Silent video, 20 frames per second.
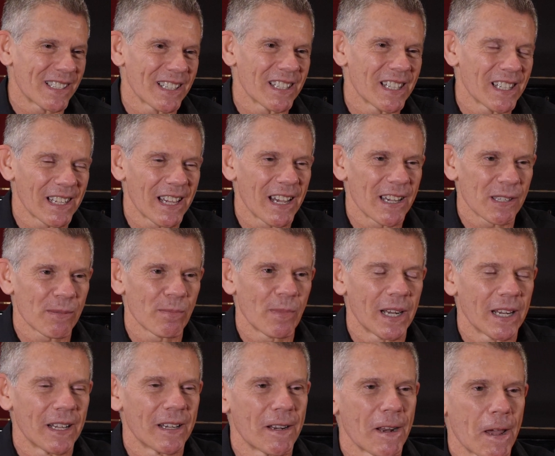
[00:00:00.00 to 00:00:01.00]
at the last
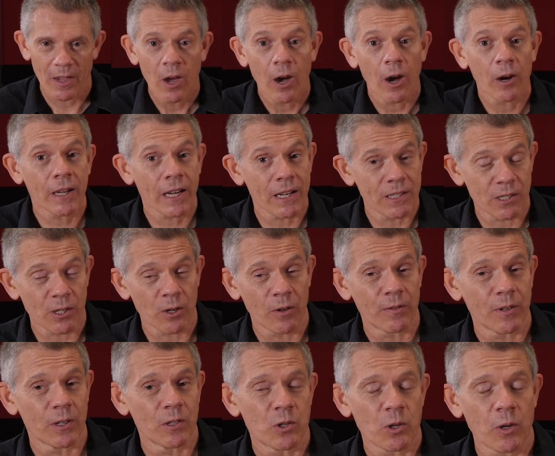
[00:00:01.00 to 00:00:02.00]
minute. Okay, so if
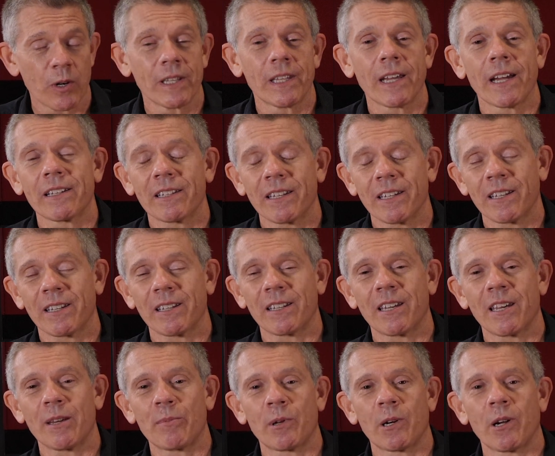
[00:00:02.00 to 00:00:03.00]
you enjoyed that,
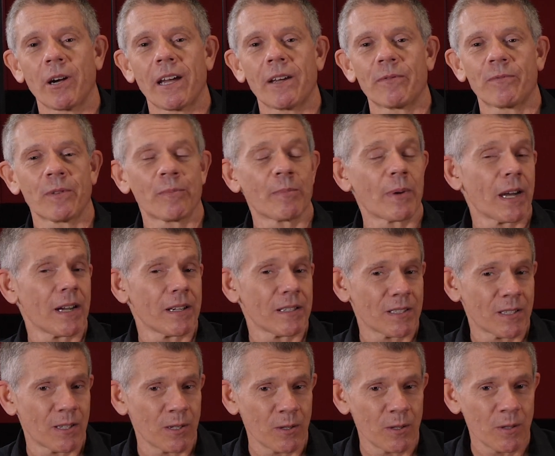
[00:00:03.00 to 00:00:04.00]
keep an eye out for part
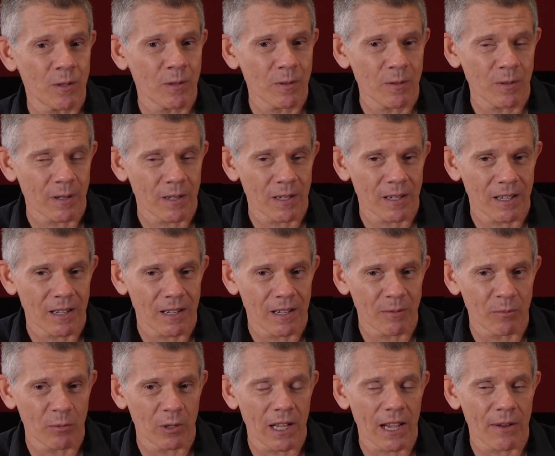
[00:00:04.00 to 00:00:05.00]
2,
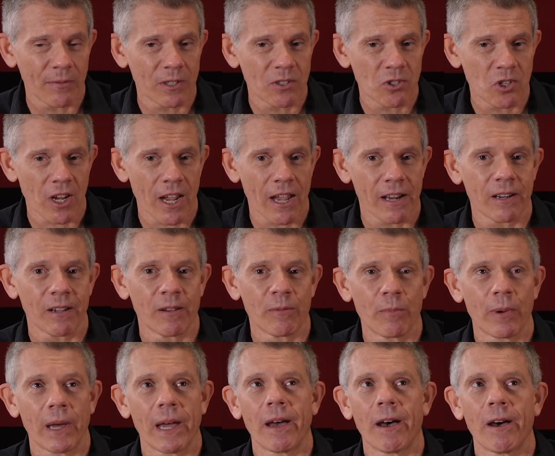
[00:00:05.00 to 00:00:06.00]
and we'll have a chat
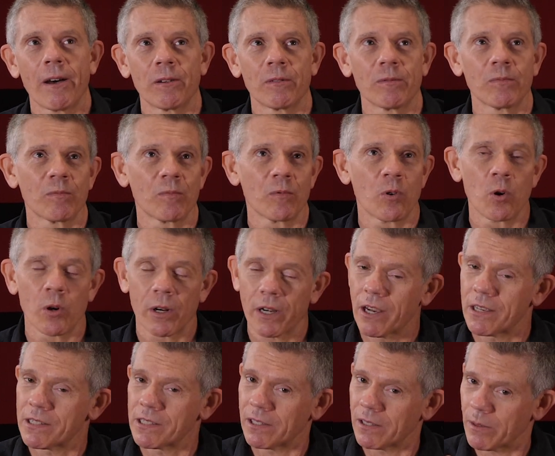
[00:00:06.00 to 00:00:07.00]
about
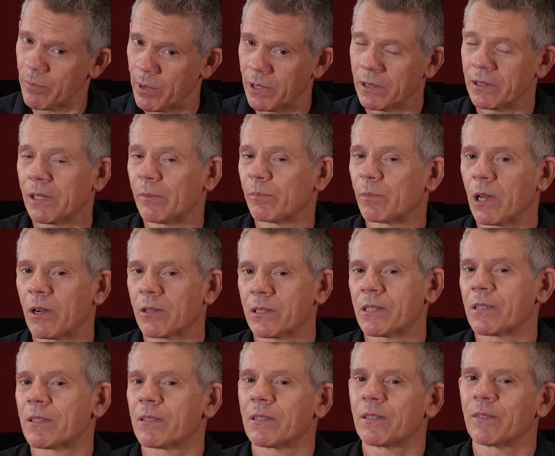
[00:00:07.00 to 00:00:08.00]
organizing the building
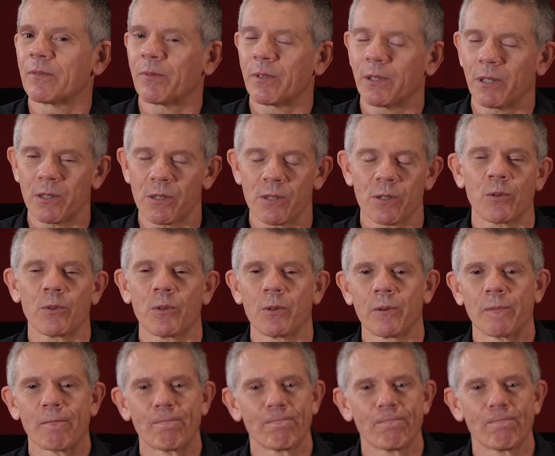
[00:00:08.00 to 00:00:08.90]
blocks for your score.